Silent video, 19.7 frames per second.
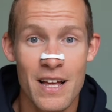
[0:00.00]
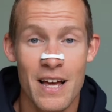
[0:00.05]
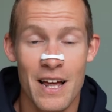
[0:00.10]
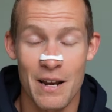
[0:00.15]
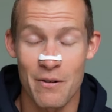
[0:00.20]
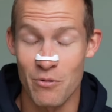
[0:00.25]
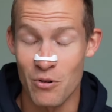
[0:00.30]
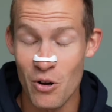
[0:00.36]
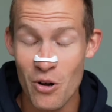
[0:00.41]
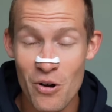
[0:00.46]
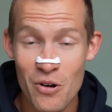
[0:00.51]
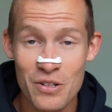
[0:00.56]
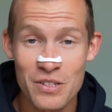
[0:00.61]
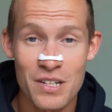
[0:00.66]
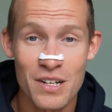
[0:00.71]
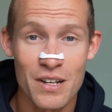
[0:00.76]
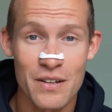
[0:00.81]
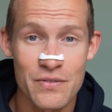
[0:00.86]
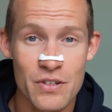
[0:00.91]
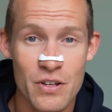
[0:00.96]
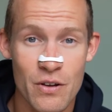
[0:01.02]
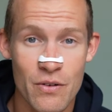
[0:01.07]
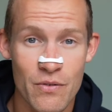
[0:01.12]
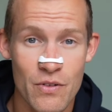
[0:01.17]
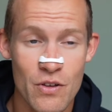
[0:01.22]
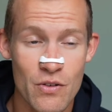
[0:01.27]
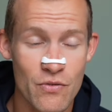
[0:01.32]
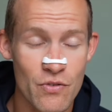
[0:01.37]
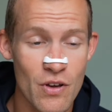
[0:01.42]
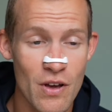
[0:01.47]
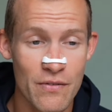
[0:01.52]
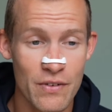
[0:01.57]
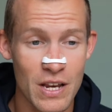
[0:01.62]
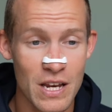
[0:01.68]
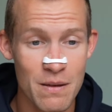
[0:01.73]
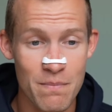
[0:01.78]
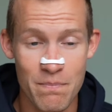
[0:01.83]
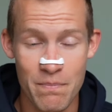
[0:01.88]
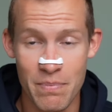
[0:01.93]
And I would also love to hear you if you have
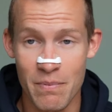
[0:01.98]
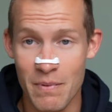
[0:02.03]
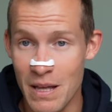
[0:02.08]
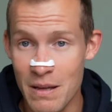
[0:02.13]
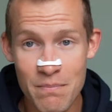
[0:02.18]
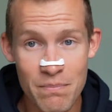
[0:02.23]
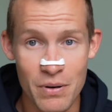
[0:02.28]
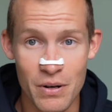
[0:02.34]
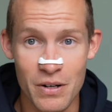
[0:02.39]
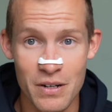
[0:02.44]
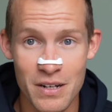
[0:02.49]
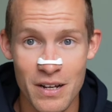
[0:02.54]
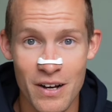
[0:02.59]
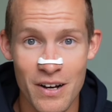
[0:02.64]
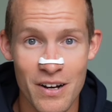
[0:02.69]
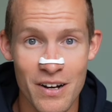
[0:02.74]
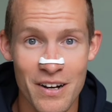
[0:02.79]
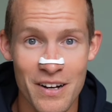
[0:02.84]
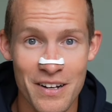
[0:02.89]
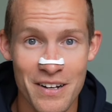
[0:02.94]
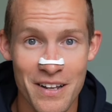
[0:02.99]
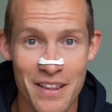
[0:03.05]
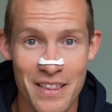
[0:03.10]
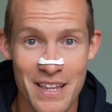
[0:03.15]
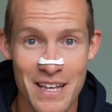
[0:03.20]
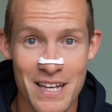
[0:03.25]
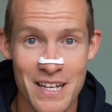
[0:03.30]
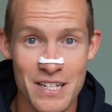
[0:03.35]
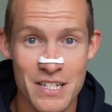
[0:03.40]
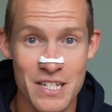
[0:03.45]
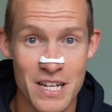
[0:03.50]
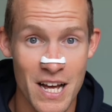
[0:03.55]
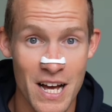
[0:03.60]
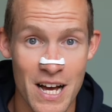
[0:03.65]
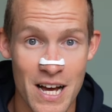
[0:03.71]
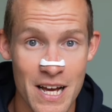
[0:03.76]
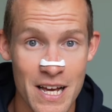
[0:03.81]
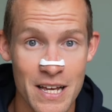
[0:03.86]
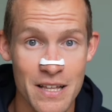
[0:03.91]
any input on things
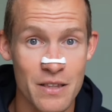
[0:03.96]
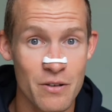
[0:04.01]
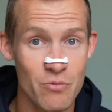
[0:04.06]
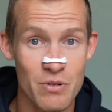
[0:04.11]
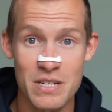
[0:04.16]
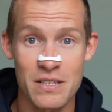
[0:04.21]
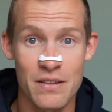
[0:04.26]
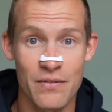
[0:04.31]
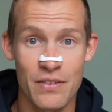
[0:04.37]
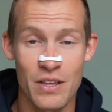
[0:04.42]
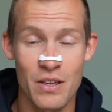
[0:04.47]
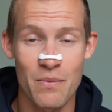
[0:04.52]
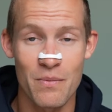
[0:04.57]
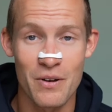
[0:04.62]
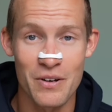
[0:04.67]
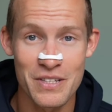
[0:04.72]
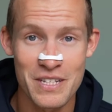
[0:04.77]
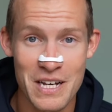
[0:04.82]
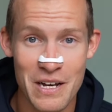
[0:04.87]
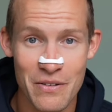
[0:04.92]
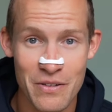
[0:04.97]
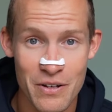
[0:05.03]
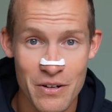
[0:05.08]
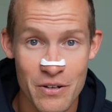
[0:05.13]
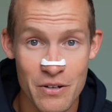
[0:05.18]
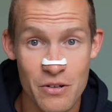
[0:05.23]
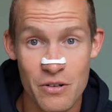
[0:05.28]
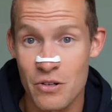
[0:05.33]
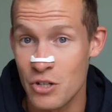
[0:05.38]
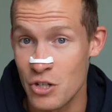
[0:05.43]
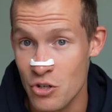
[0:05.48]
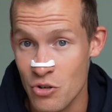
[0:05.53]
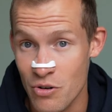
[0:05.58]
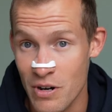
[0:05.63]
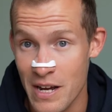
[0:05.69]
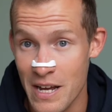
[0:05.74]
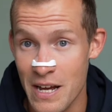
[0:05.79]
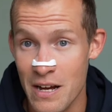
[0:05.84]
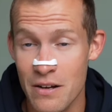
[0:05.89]
I and the rest of the community out there could
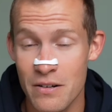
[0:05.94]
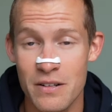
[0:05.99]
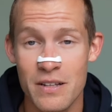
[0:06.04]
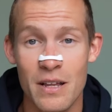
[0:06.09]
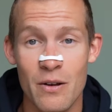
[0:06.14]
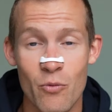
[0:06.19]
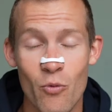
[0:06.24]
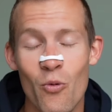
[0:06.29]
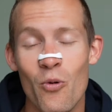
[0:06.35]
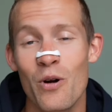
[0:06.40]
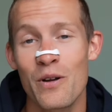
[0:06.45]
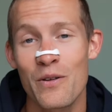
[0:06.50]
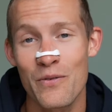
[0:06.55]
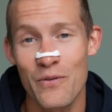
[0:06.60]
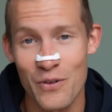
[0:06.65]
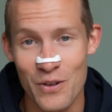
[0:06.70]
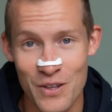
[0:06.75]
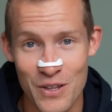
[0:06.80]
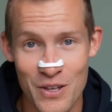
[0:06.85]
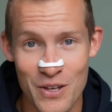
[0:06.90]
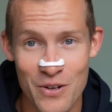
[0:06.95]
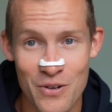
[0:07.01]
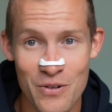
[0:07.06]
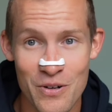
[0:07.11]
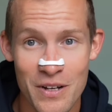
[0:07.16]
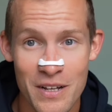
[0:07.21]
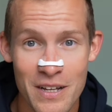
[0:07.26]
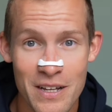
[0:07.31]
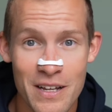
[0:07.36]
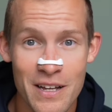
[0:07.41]
try out that worked for you.